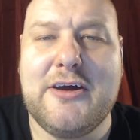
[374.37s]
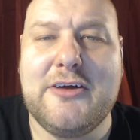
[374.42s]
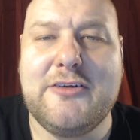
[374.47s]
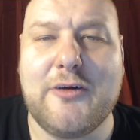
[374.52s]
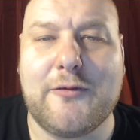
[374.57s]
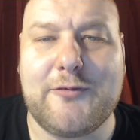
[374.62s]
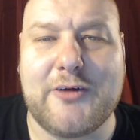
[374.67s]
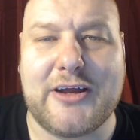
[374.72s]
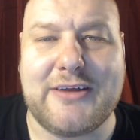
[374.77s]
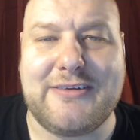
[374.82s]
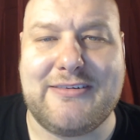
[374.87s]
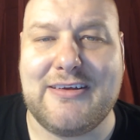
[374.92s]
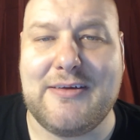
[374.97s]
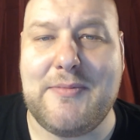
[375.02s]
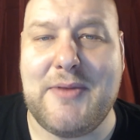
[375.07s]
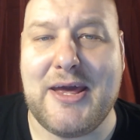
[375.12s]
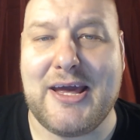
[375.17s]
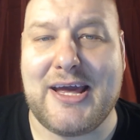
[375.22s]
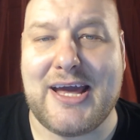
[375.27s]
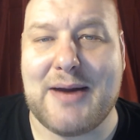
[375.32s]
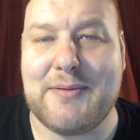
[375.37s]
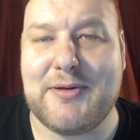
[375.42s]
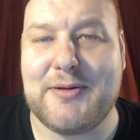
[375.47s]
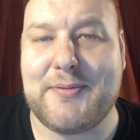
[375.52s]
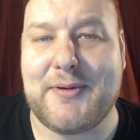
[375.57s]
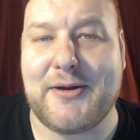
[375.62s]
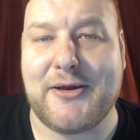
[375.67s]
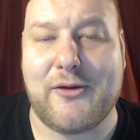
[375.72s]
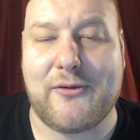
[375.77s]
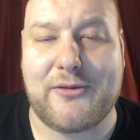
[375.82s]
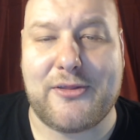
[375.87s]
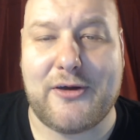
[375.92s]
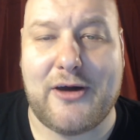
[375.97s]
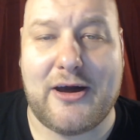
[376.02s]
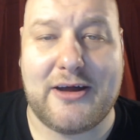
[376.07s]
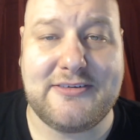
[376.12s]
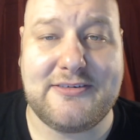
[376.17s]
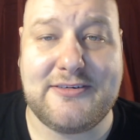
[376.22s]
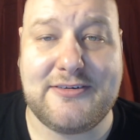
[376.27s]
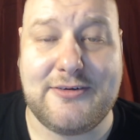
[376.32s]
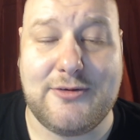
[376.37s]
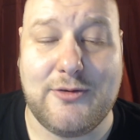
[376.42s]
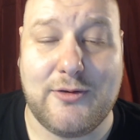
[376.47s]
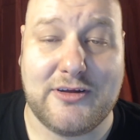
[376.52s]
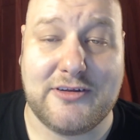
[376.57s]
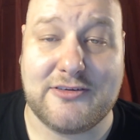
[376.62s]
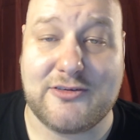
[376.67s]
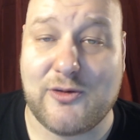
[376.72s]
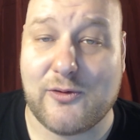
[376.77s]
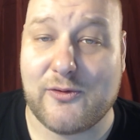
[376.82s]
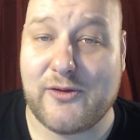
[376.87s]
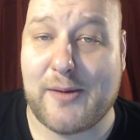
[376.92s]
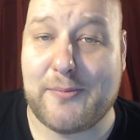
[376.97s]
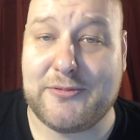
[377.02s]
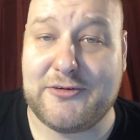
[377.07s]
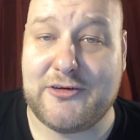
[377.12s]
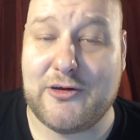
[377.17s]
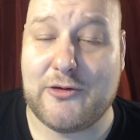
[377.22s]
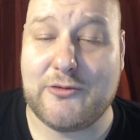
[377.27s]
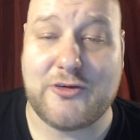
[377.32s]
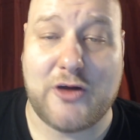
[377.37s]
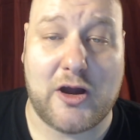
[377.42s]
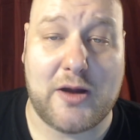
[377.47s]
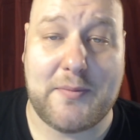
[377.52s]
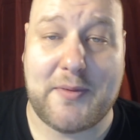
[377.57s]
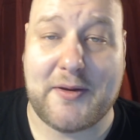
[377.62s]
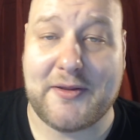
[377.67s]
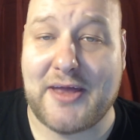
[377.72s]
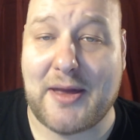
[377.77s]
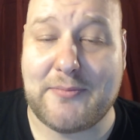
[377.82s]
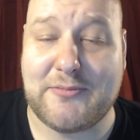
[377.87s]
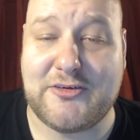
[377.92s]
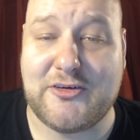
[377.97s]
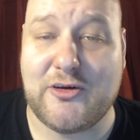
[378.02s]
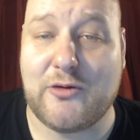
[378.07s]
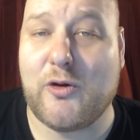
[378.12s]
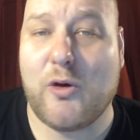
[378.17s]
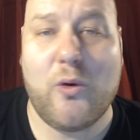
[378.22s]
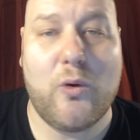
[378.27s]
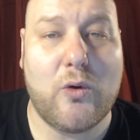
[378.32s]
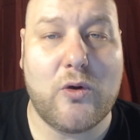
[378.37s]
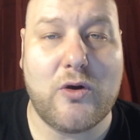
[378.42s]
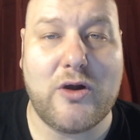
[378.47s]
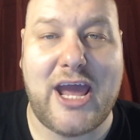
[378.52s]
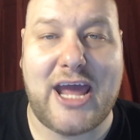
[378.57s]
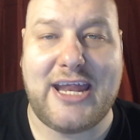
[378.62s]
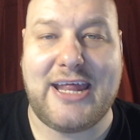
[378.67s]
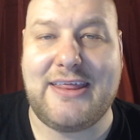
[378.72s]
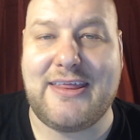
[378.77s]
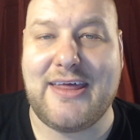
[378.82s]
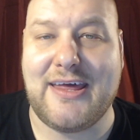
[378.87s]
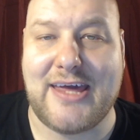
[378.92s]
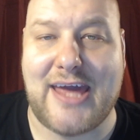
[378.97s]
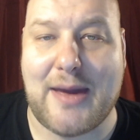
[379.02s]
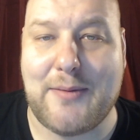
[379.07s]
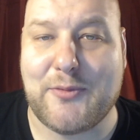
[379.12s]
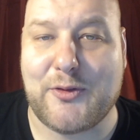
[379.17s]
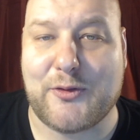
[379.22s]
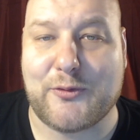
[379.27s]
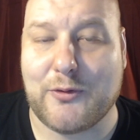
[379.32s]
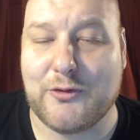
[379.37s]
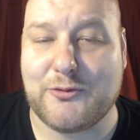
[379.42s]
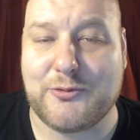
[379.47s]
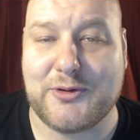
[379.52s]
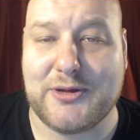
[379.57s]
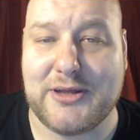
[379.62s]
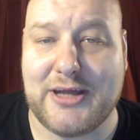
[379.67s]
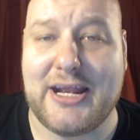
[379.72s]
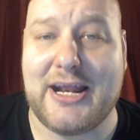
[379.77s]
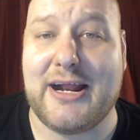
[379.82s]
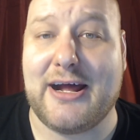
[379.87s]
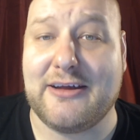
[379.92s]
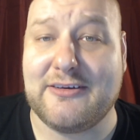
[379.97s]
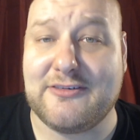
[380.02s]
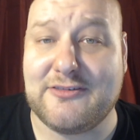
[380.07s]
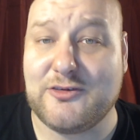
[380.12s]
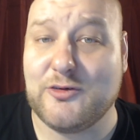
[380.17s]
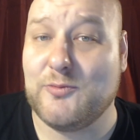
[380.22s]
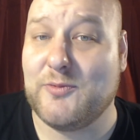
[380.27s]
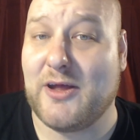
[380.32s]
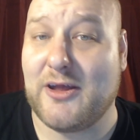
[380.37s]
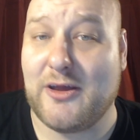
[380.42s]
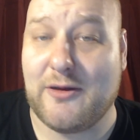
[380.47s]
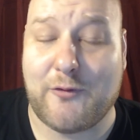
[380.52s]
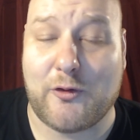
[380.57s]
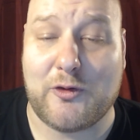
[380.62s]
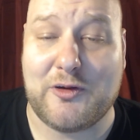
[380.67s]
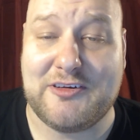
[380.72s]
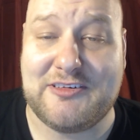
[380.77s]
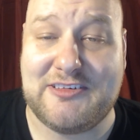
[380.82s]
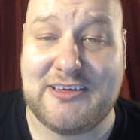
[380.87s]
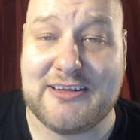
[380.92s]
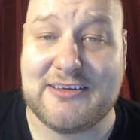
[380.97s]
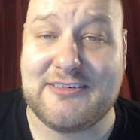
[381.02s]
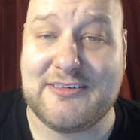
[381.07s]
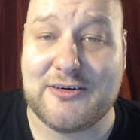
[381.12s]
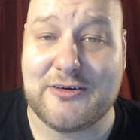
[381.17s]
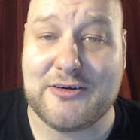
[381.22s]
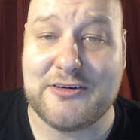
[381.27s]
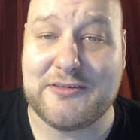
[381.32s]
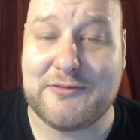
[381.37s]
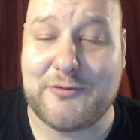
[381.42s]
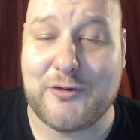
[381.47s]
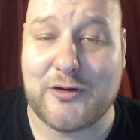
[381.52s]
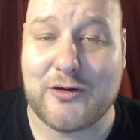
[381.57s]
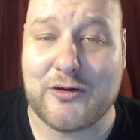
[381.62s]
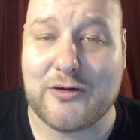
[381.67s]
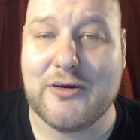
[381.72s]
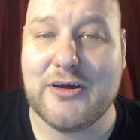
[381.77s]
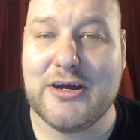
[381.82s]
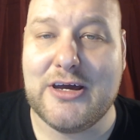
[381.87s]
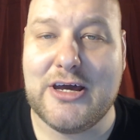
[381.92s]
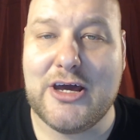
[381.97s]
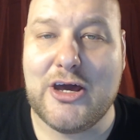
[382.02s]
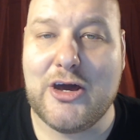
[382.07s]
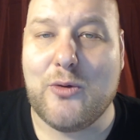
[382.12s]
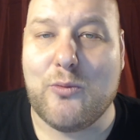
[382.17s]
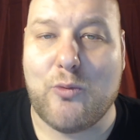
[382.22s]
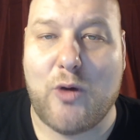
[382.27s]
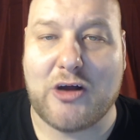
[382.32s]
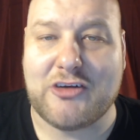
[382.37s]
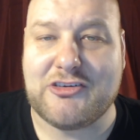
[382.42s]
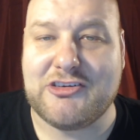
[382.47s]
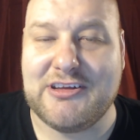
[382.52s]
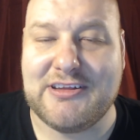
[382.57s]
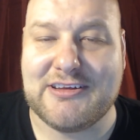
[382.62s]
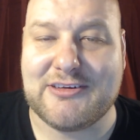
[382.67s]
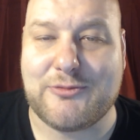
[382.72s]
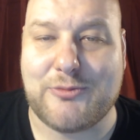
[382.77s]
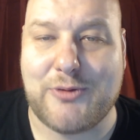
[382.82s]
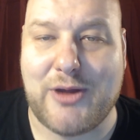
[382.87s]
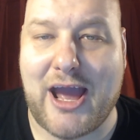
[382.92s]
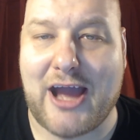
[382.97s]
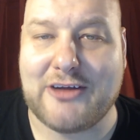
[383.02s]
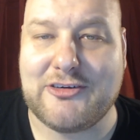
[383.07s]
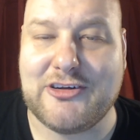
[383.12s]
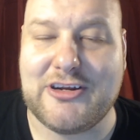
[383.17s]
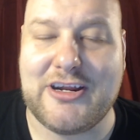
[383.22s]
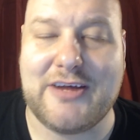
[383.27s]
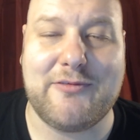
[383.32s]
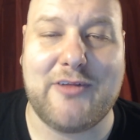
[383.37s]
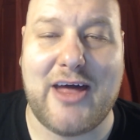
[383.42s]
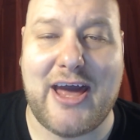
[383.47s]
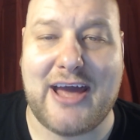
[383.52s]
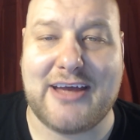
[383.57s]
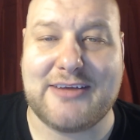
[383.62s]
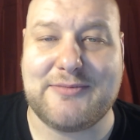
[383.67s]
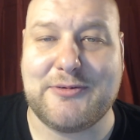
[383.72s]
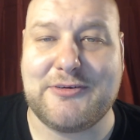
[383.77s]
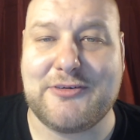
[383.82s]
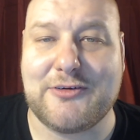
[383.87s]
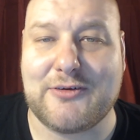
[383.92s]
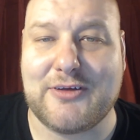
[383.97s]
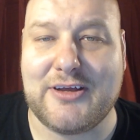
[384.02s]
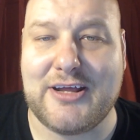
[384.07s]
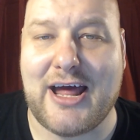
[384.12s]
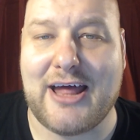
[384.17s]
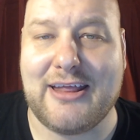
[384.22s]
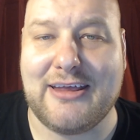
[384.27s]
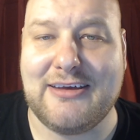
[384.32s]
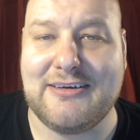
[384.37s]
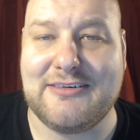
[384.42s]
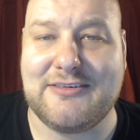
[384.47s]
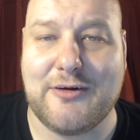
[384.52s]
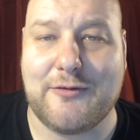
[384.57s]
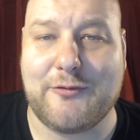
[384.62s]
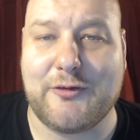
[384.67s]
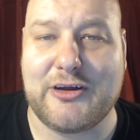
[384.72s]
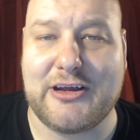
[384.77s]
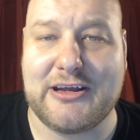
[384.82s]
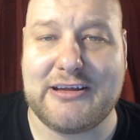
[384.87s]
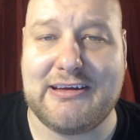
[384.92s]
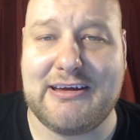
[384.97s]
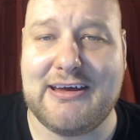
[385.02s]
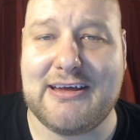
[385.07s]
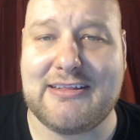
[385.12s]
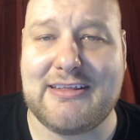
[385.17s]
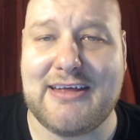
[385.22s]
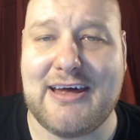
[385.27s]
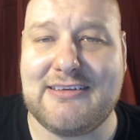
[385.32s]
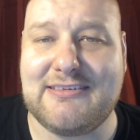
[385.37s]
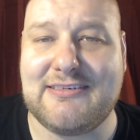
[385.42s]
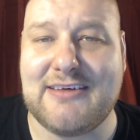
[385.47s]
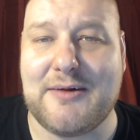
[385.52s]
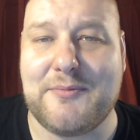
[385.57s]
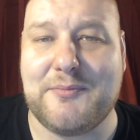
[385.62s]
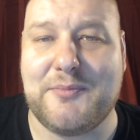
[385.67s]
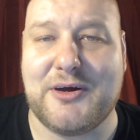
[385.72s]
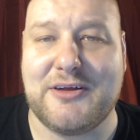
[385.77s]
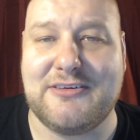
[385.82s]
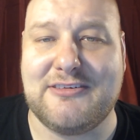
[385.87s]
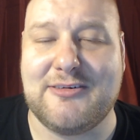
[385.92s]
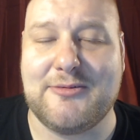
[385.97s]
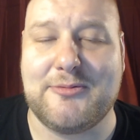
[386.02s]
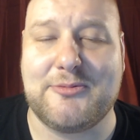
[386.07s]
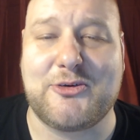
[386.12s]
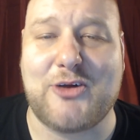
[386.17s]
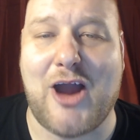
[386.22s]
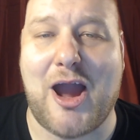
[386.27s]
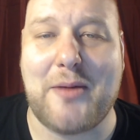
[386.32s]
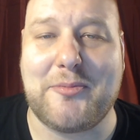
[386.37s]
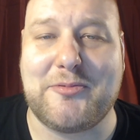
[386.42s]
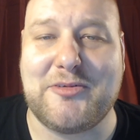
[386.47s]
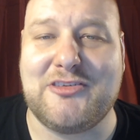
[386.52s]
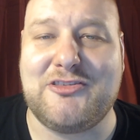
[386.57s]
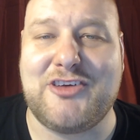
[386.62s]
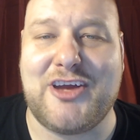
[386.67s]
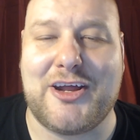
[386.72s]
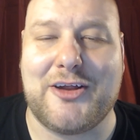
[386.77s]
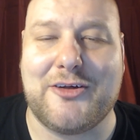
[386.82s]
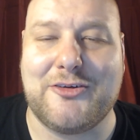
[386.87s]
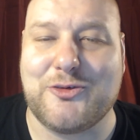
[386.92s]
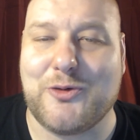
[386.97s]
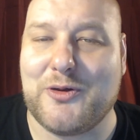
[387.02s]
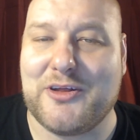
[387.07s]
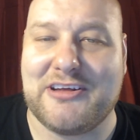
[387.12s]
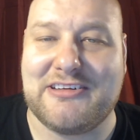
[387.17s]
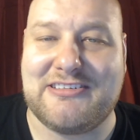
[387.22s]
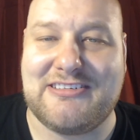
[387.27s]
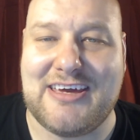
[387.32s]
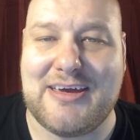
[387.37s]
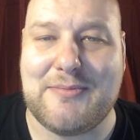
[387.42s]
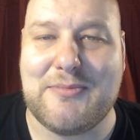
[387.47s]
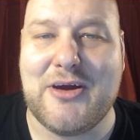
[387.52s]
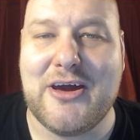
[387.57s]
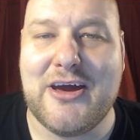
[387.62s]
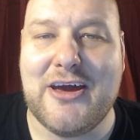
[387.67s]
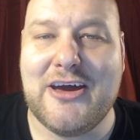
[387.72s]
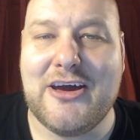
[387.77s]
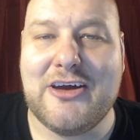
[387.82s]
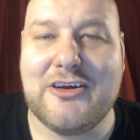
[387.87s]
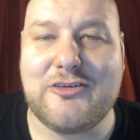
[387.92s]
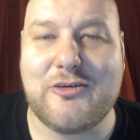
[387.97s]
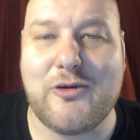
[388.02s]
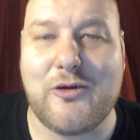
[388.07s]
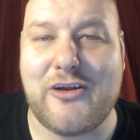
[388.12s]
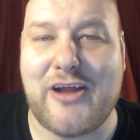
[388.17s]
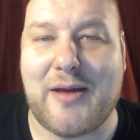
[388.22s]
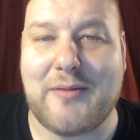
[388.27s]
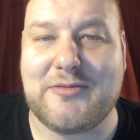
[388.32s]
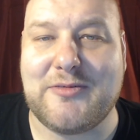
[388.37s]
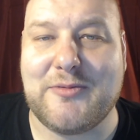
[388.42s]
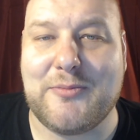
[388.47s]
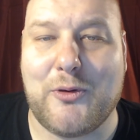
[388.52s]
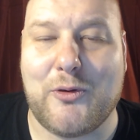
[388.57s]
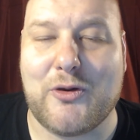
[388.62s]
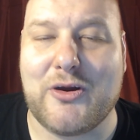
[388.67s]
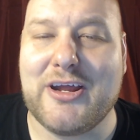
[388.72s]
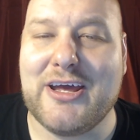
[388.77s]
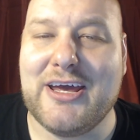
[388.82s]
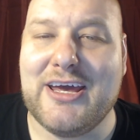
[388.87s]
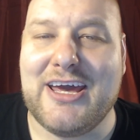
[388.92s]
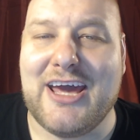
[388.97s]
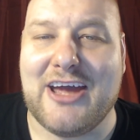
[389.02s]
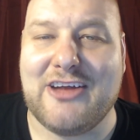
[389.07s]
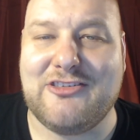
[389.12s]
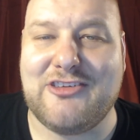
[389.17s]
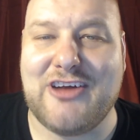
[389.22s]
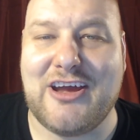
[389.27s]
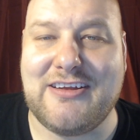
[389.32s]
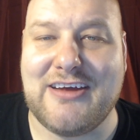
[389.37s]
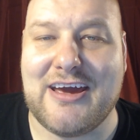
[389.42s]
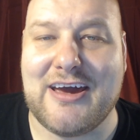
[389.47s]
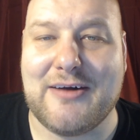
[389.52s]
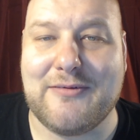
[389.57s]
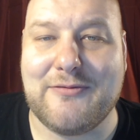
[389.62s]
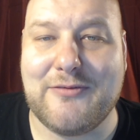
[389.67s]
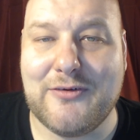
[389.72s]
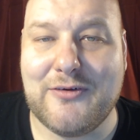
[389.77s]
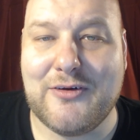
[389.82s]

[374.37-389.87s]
Don't forget to leave me a comment about your thoughts. You can score the episode, talk about the episode, or anything Game of Thrones related. I assume that you've already seen the series if you're watching this reaction. And last, but certainly not least, don't forget to hit that sub button, subscribe to the channel, join the team, show your damn support, and JDev